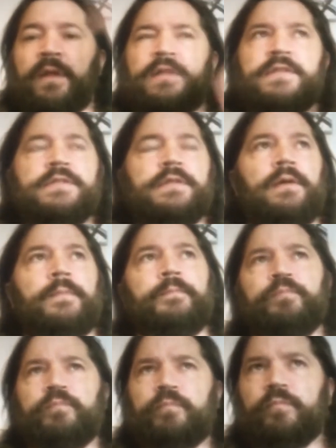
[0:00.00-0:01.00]
It's a
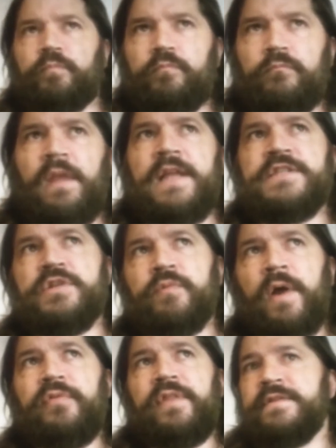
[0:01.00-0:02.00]

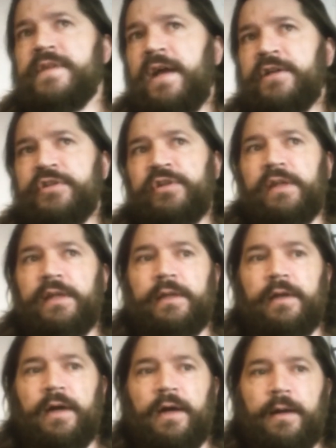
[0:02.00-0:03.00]
route that's actually